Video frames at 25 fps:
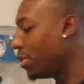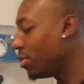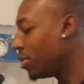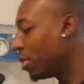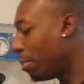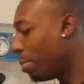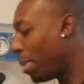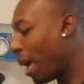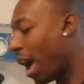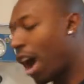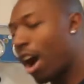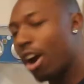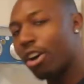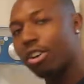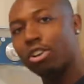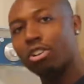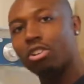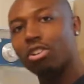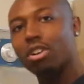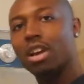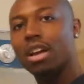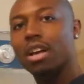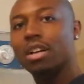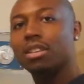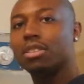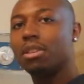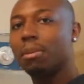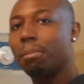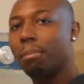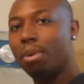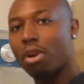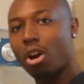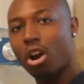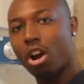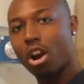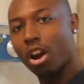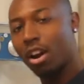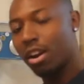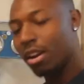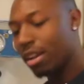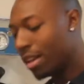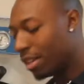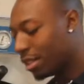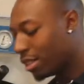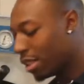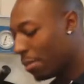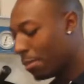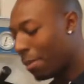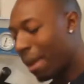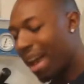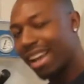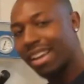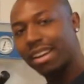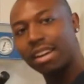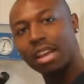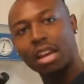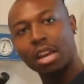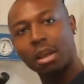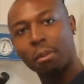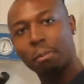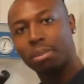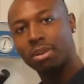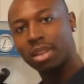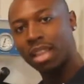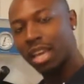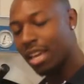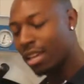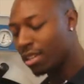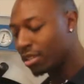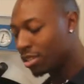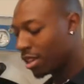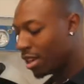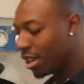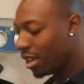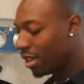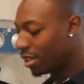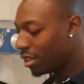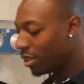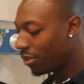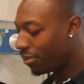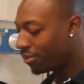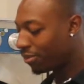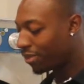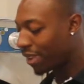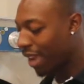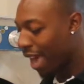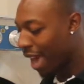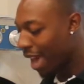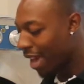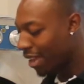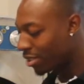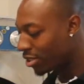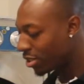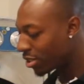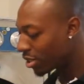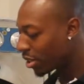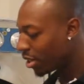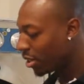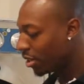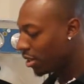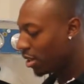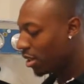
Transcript: The powder, the bar, the magnetic plate, the flask,